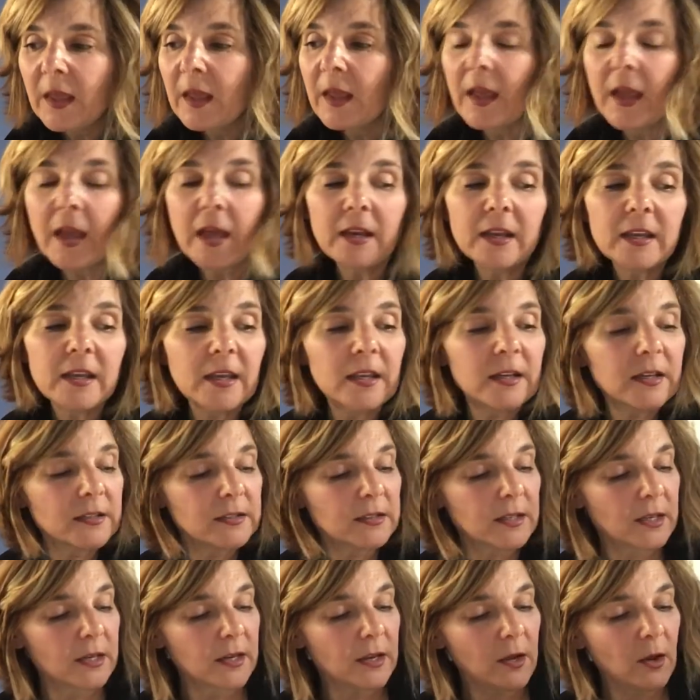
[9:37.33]
And again, it's
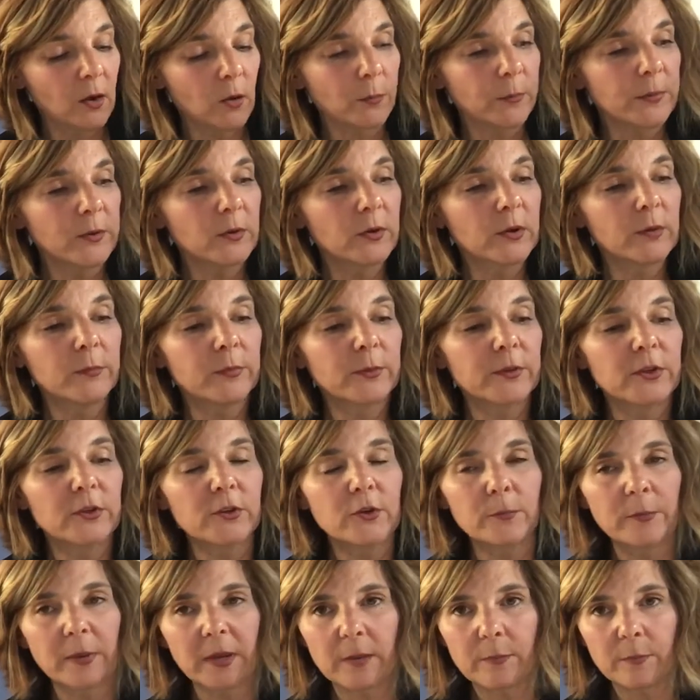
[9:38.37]
going to help you complete your
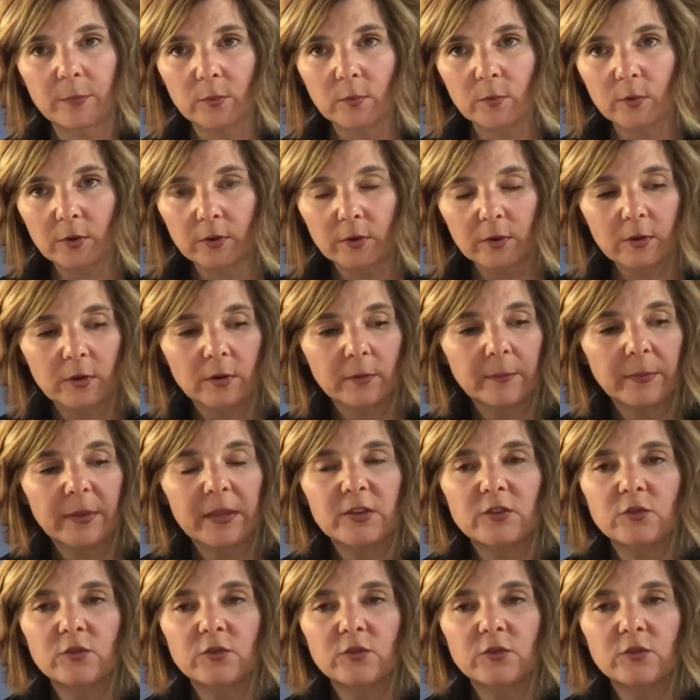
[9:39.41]
paperwork, page